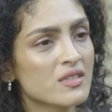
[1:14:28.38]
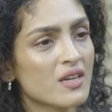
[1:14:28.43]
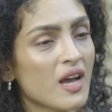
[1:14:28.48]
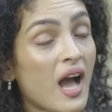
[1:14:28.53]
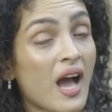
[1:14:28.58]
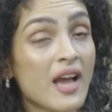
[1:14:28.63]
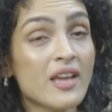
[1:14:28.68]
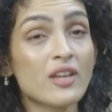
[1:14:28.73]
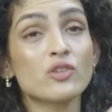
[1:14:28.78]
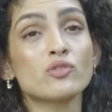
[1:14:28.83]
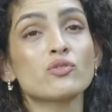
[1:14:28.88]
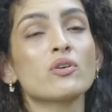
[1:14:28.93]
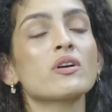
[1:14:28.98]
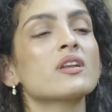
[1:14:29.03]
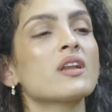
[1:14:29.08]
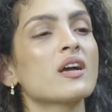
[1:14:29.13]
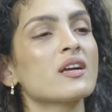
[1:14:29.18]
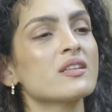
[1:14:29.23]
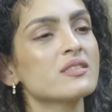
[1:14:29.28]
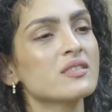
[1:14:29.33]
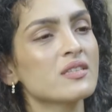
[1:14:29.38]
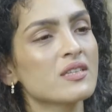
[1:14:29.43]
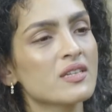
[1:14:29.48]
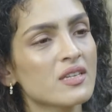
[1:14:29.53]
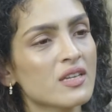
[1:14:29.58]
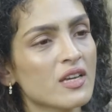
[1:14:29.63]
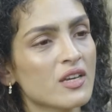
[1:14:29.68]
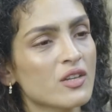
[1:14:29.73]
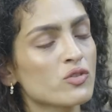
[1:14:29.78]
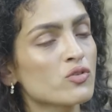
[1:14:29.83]
dancing
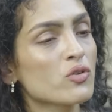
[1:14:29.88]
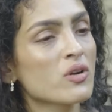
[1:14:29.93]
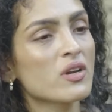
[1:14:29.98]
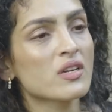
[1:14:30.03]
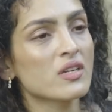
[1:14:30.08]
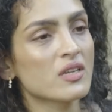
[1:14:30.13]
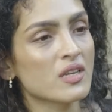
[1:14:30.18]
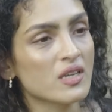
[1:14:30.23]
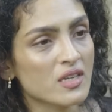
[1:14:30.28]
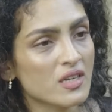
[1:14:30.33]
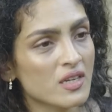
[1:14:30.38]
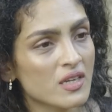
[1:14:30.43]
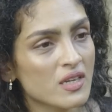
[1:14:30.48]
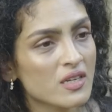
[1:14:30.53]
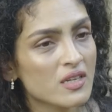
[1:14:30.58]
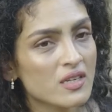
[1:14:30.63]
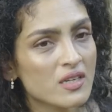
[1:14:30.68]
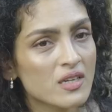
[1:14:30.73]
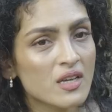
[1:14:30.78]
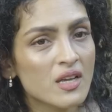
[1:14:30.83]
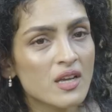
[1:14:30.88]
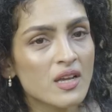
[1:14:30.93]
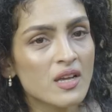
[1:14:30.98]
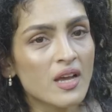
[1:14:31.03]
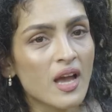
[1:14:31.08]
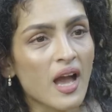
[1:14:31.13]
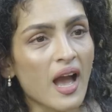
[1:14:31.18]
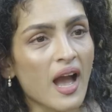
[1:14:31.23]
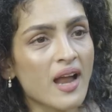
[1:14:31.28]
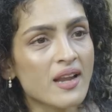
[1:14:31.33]
it. I enjoy creating it.
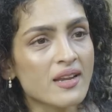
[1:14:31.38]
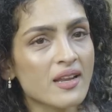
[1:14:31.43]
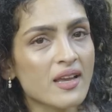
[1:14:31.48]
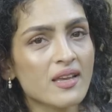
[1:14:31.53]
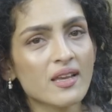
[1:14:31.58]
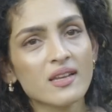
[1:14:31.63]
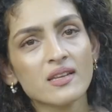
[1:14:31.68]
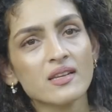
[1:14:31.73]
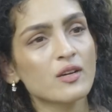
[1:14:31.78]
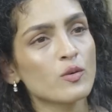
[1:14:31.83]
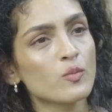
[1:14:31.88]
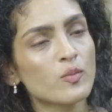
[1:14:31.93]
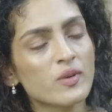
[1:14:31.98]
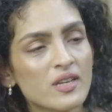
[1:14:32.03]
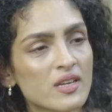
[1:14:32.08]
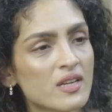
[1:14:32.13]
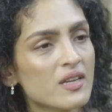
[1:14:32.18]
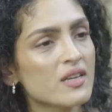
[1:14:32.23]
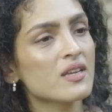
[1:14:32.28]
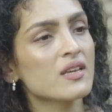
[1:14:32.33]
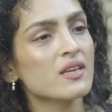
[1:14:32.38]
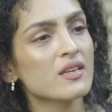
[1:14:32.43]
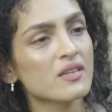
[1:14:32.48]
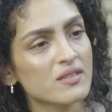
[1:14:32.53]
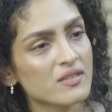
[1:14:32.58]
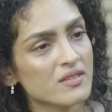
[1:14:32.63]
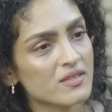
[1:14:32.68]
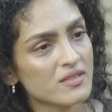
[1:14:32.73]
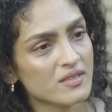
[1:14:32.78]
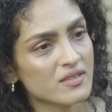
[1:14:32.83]
And I get completely
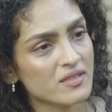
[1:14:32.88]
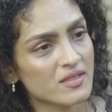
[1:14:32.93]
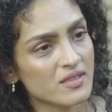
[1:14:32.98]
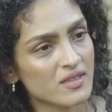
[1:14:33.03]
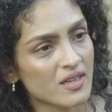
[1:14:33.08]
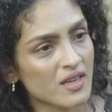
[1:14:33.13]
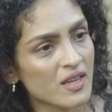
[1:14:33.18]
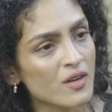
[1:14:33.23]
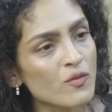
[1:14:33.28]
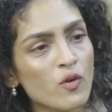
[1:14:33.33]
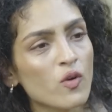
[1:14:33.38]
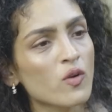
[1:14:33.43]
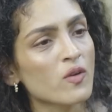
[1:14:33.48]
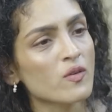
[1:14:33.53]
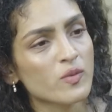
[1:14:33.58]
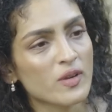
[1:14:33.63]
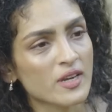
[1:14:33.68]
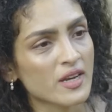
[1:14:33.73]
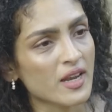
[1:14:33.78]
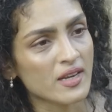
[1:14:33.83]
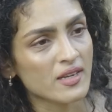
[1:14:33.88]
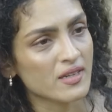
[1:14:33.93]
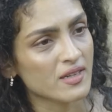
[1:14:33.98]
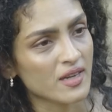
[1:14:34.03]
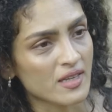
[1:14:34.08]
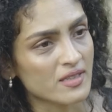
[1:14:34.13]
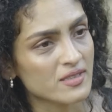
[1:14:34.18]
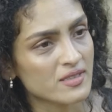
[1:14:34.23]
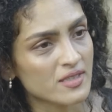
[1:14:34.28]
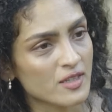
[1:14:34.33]
involved when I
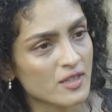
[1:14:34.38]
dance